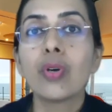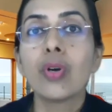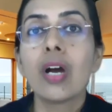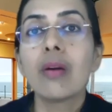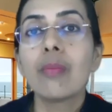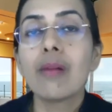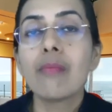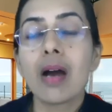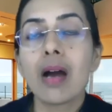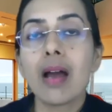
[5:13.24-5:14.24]
her
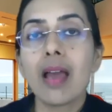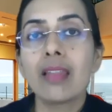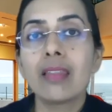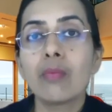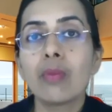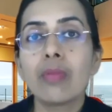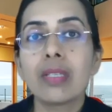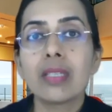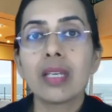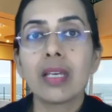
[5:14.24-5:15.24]
mama and the mama
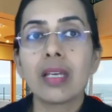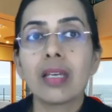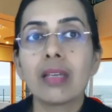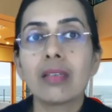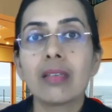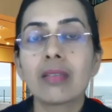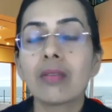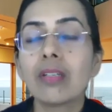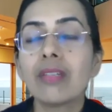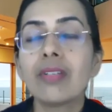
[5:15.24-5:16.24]
say, does
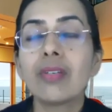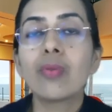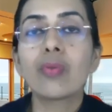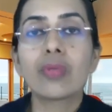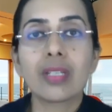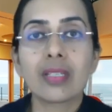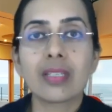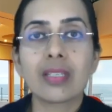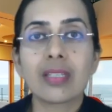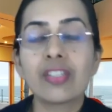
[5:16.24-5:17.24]
not even
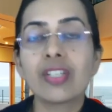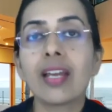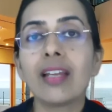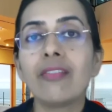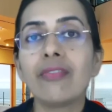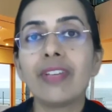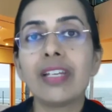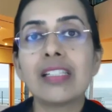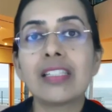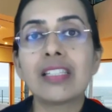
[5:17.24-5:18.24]
notice, the child
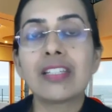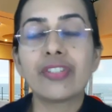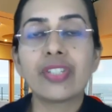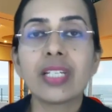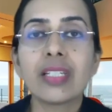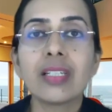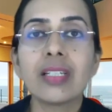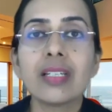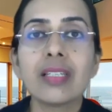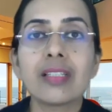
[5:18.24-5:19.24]
feels
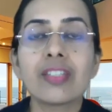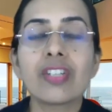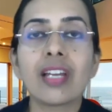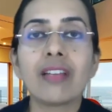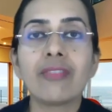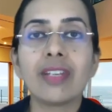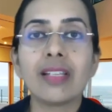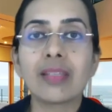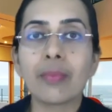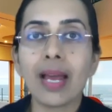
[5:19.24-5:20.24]
rejected, the child
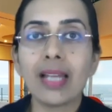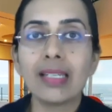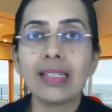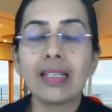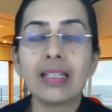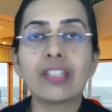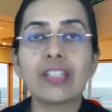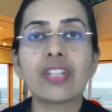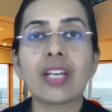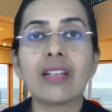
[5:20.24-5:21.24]
feels abandoned, the
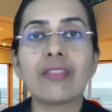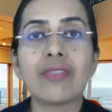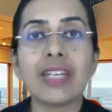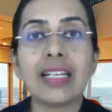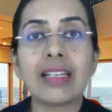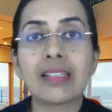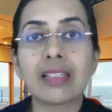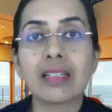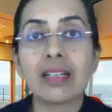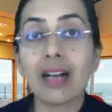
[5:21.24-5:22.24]
child feels
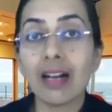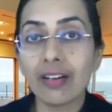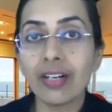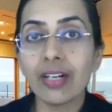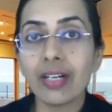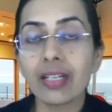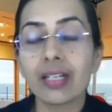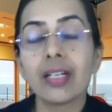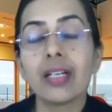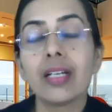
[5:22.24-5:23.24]
hurt,
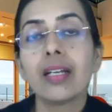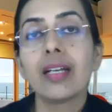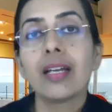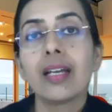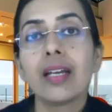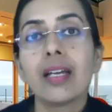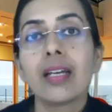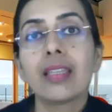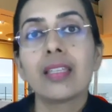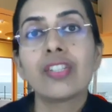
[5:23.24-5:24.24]

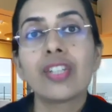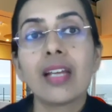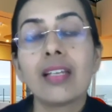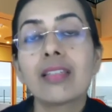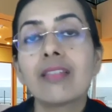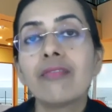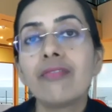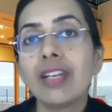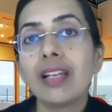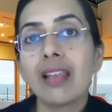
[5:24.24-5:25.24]
the child doesn't
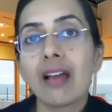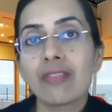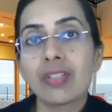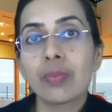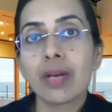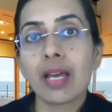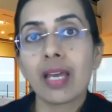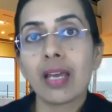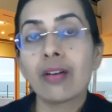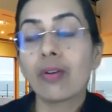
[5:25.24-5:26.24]
feel loved
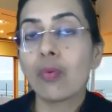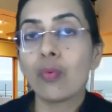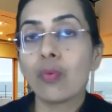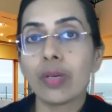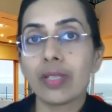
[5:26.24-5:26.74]
by her own mother.